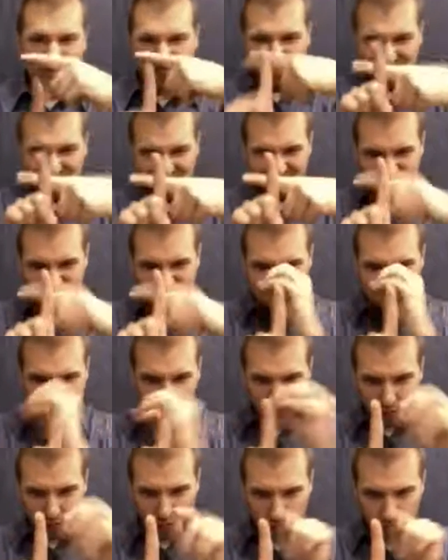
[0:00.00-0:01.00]
So the first
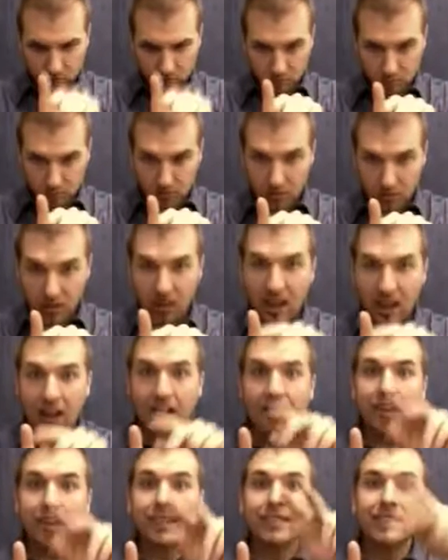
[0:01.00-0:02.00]
point is 0, 0.
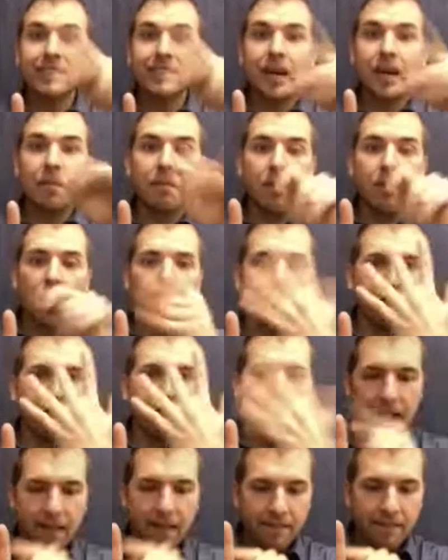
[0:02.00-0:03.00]
And the
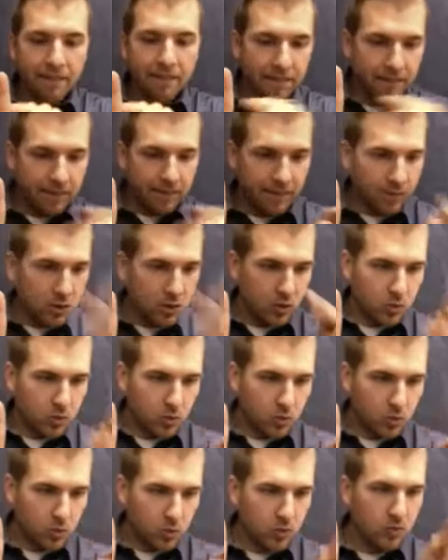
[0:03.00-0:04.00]
second point is
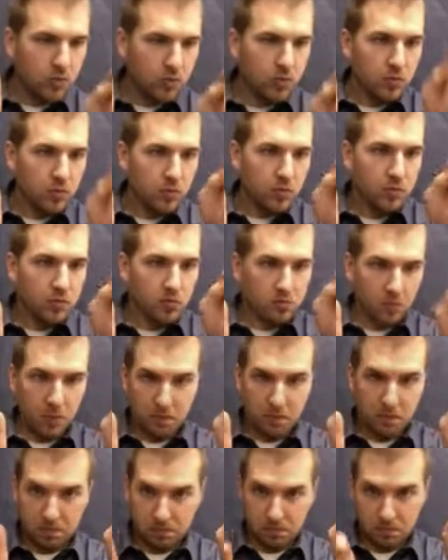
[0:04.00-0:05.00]
5, 2.
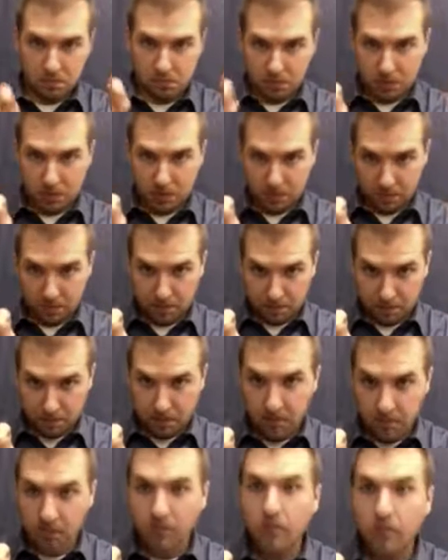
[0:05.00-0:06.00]

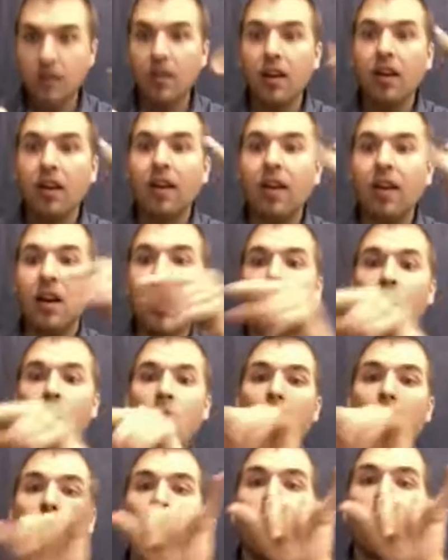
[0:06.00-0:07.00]
Okay.
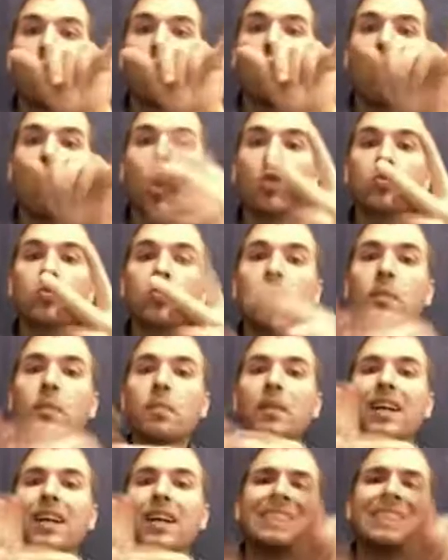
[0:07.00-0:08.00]

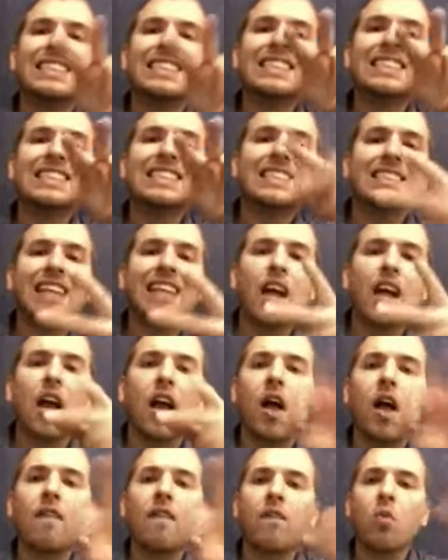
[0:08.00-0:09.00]
So
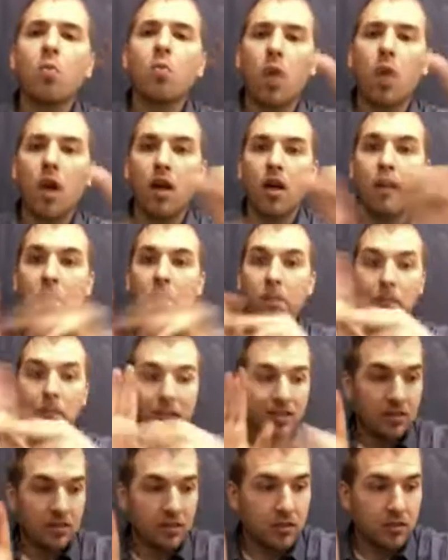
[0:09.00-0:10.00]
y2 is the
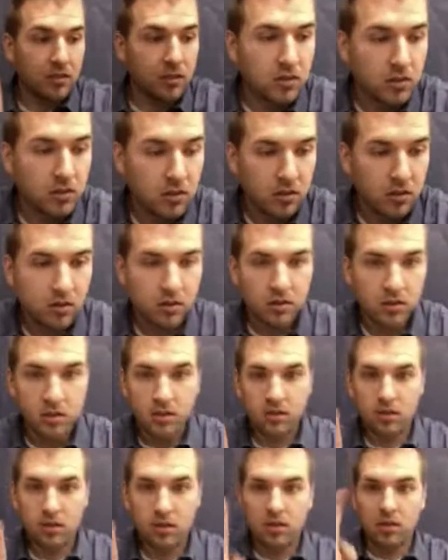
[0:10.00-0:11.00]
second y.
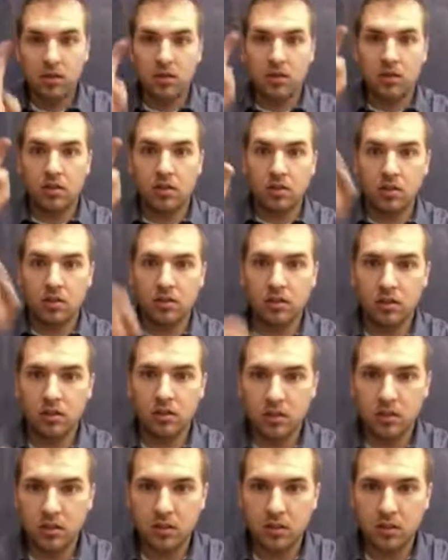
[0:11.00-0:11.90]
So that means